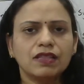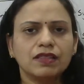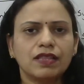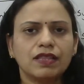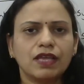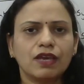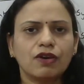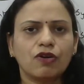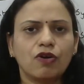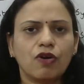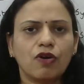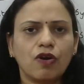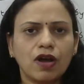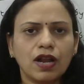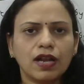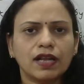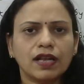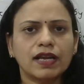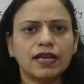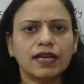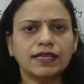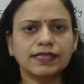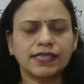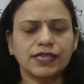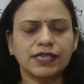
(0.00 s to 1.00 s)
they all
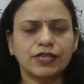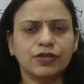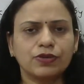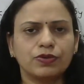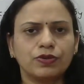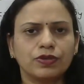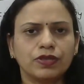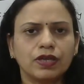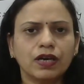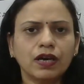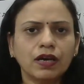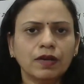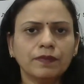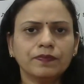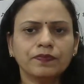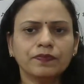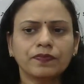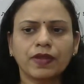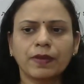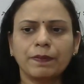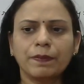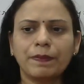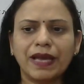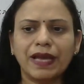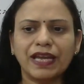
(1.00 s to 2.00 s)
constitute the
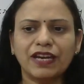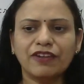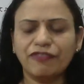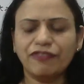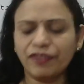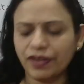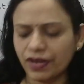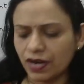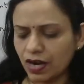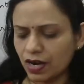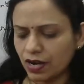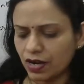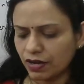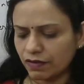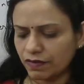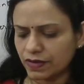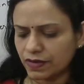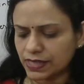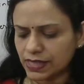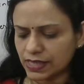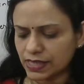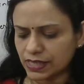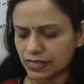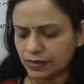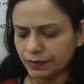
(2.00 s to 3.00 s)
peripheral nervous
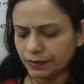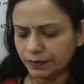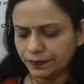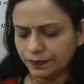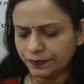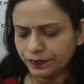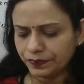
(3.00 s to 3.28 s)
system.